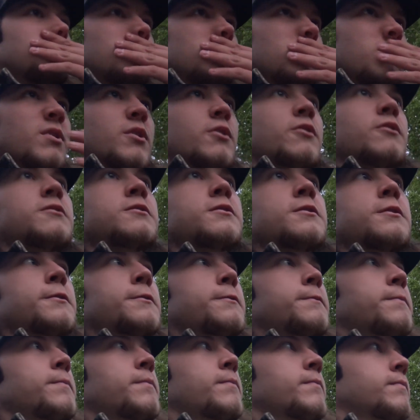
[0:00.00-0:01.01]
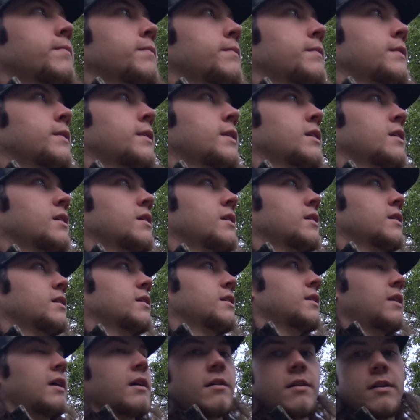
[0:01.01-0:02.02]
But also,
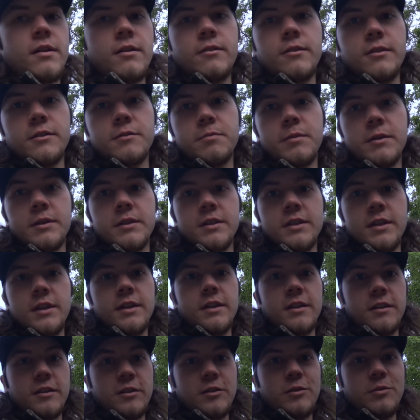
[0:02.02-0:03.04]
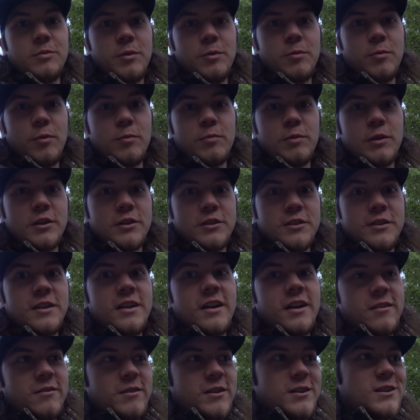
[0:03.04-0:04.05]
now I know this place is getting a little bit more pressure than
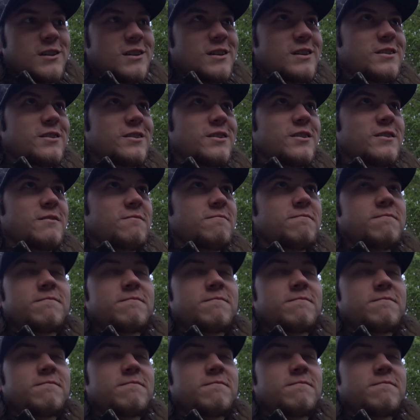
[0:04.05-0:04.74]
I originally thought,